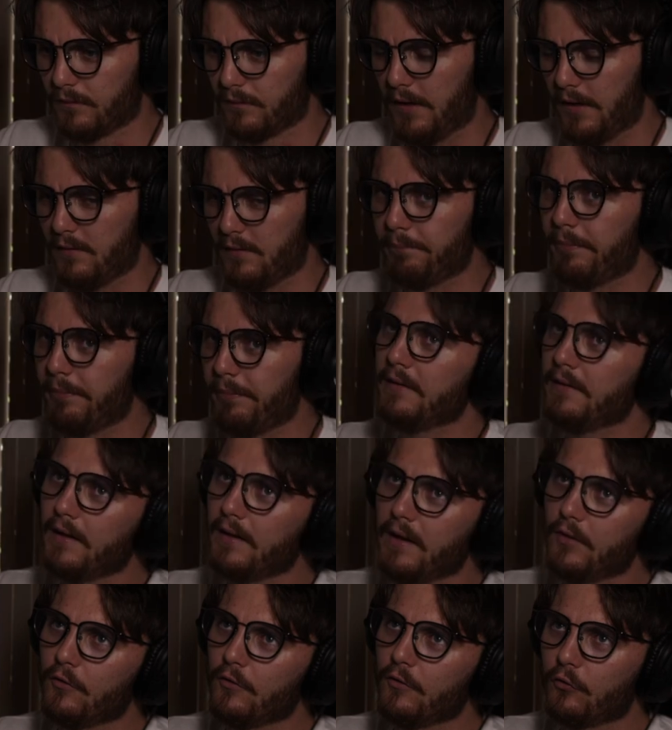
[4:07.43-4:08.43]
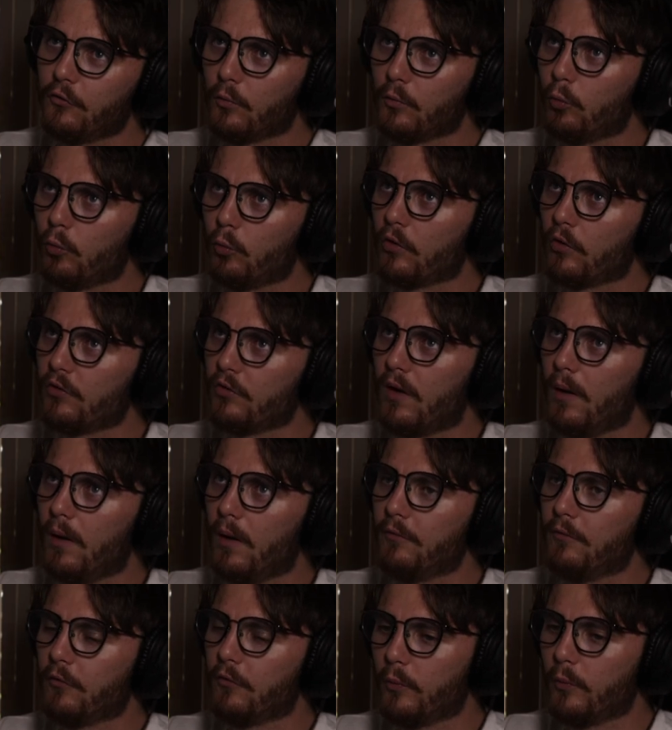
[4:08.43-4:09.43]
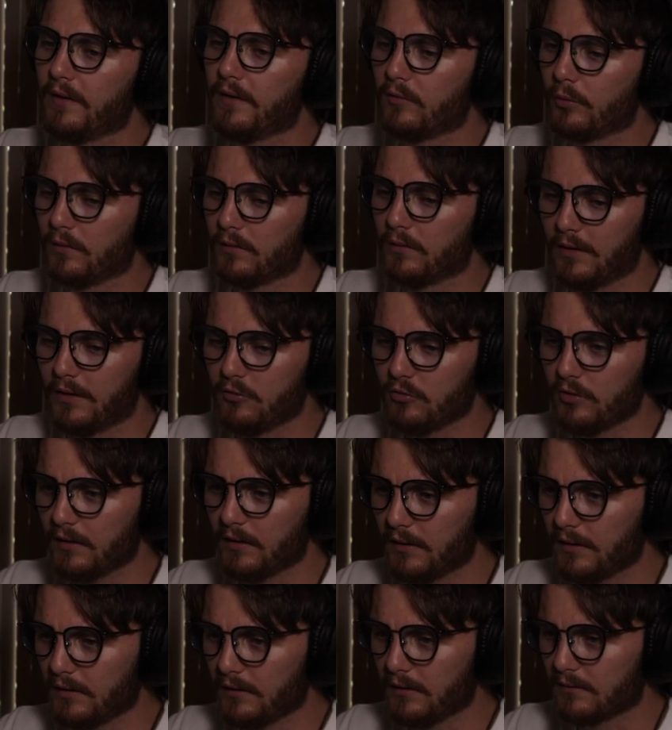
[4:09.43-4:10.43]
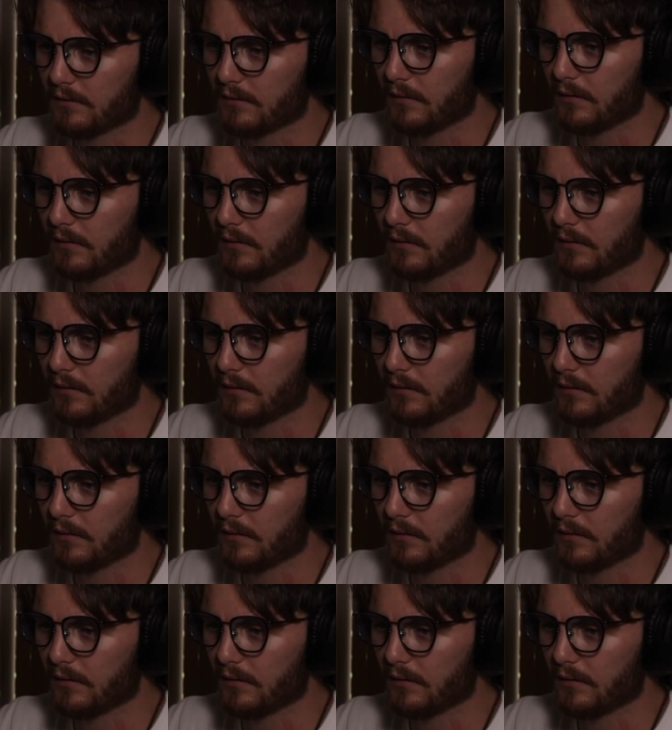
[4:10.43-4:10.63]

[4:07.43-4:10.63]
It's a Penking, so it's a water type, so it's weak to electric, I guess.